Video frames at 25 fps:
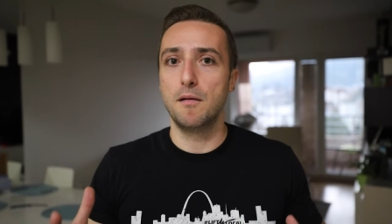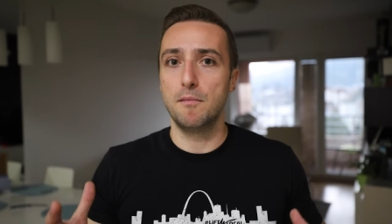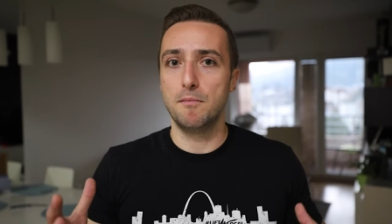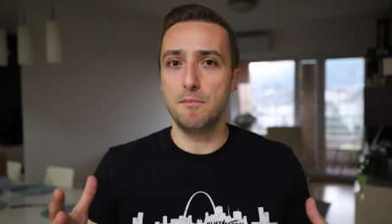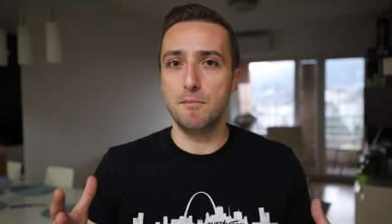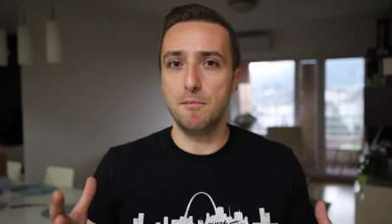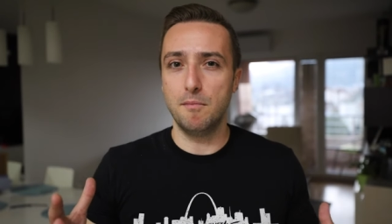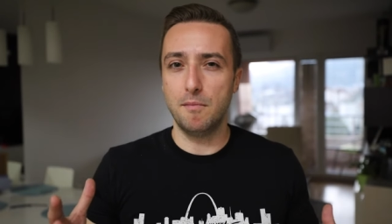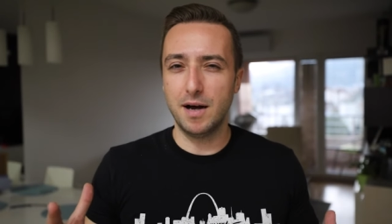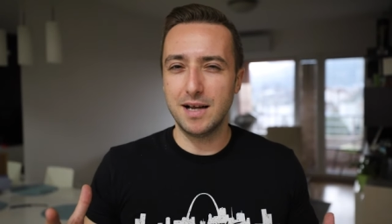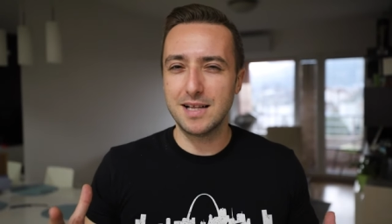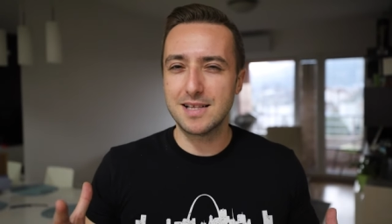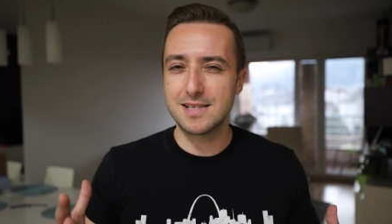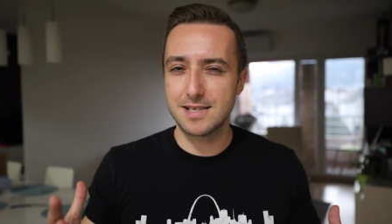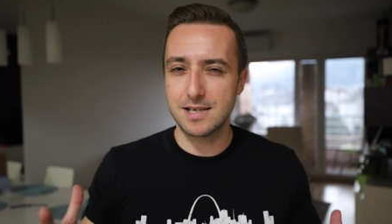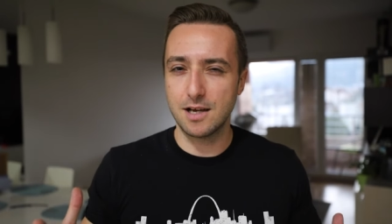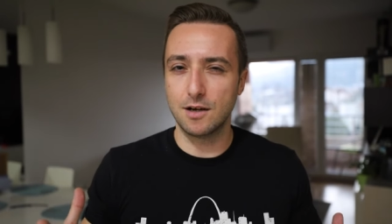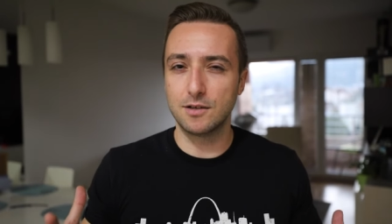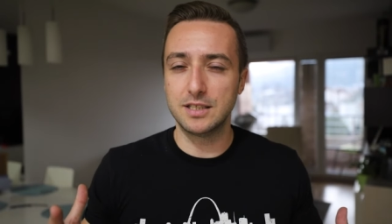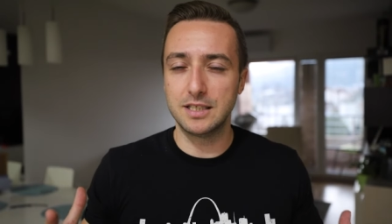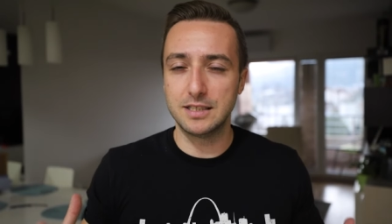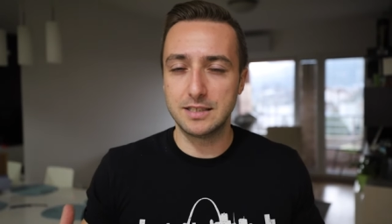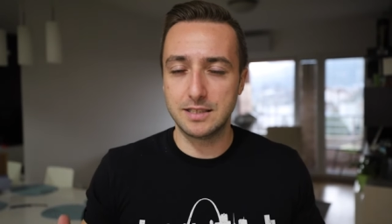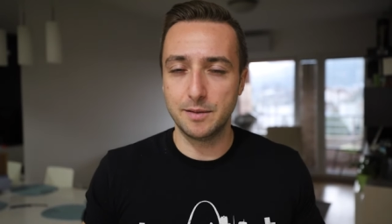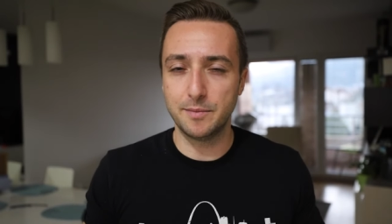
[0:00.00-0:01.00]
might
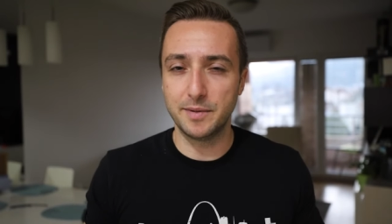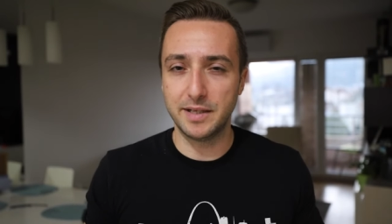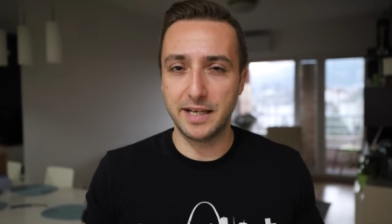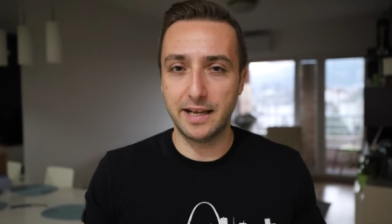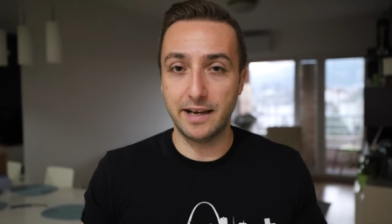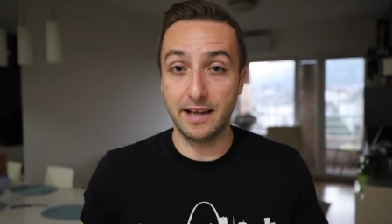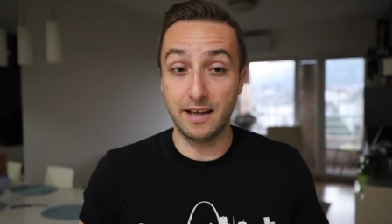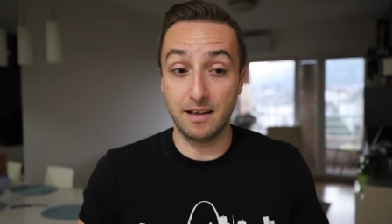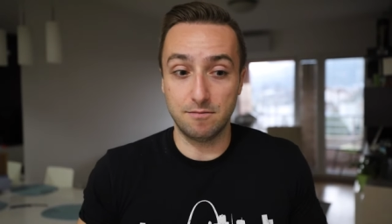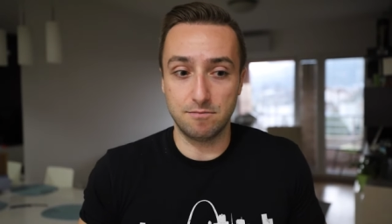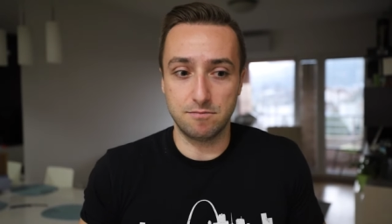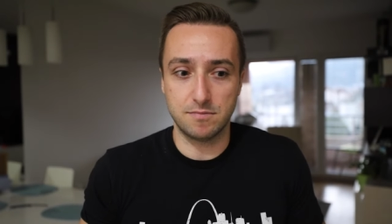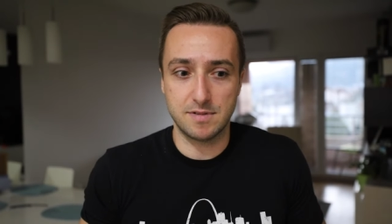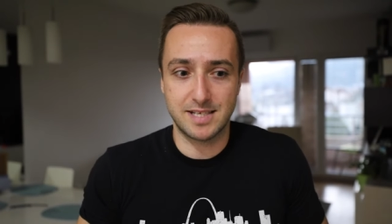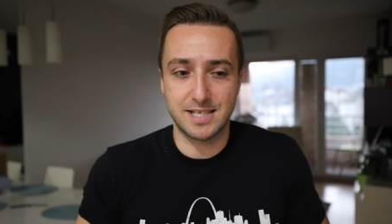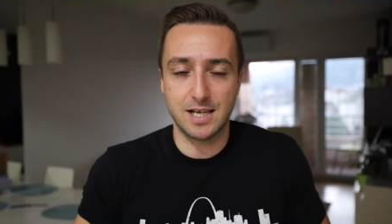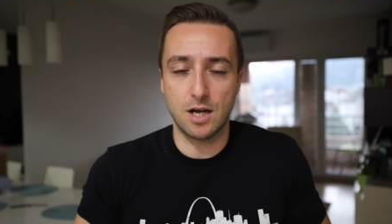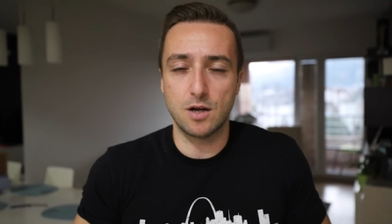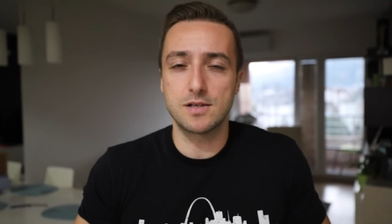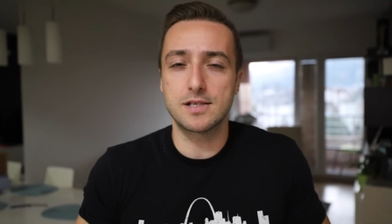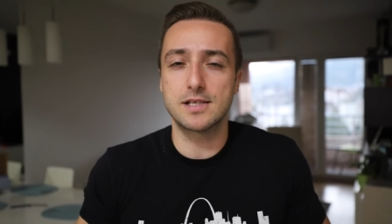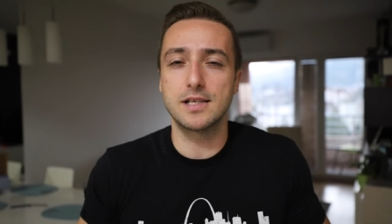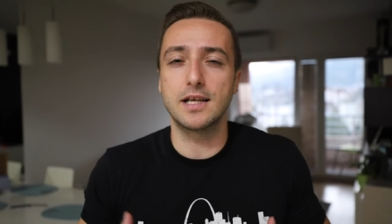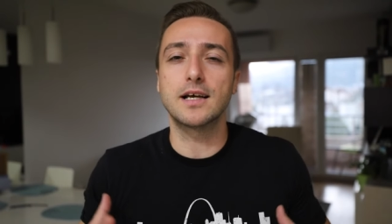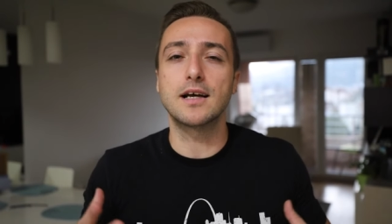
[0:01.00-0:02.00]
sound intimidating,
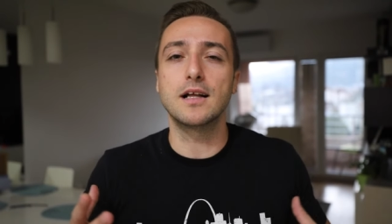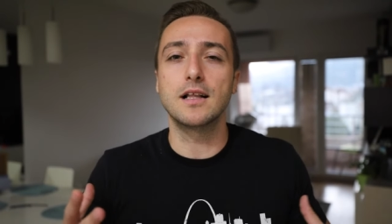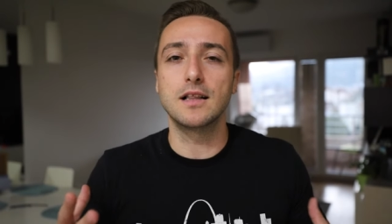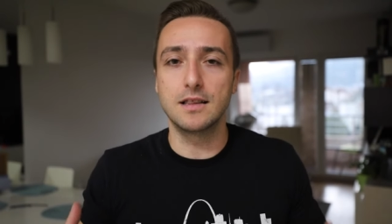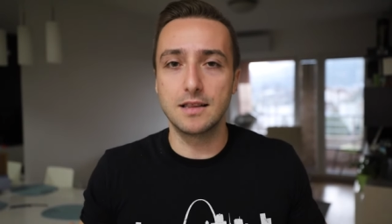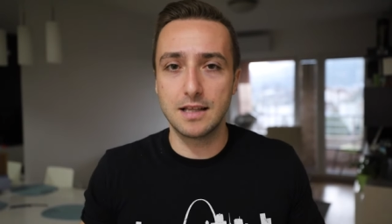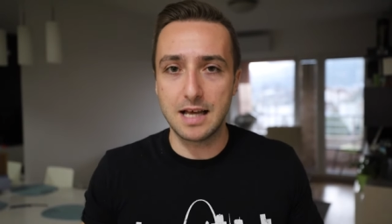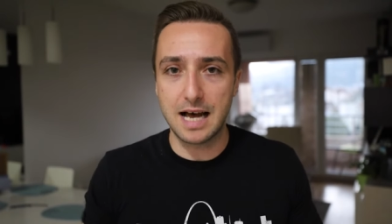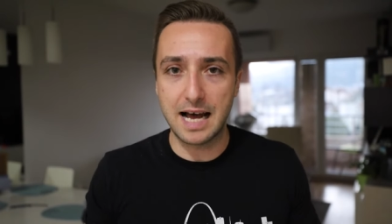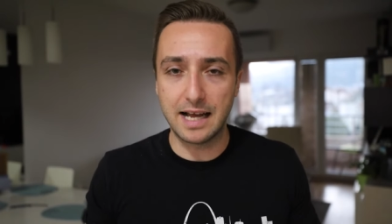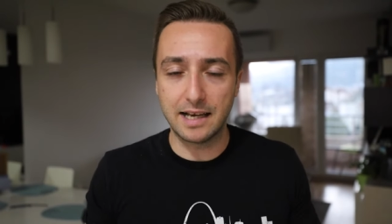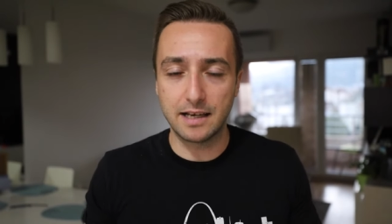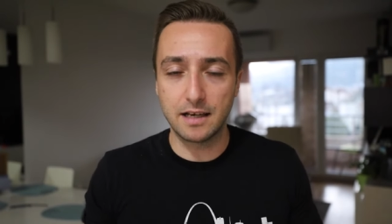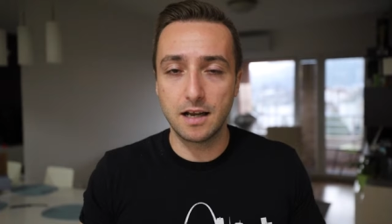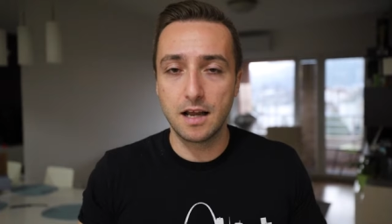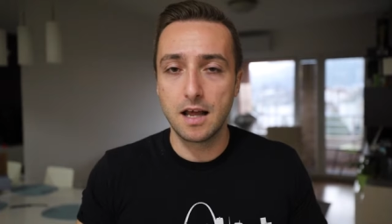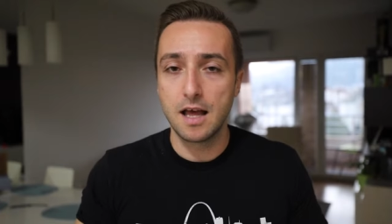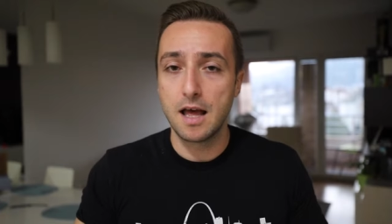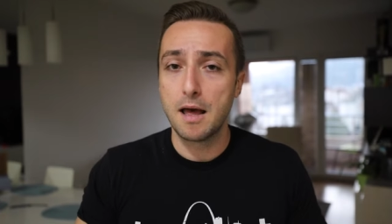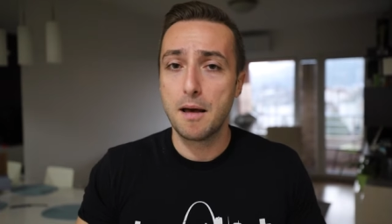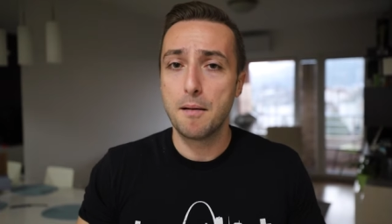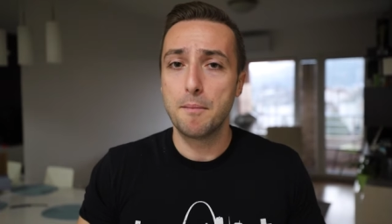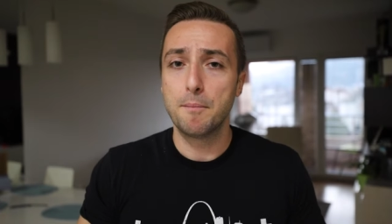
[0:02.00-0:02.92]
sounds like a lot,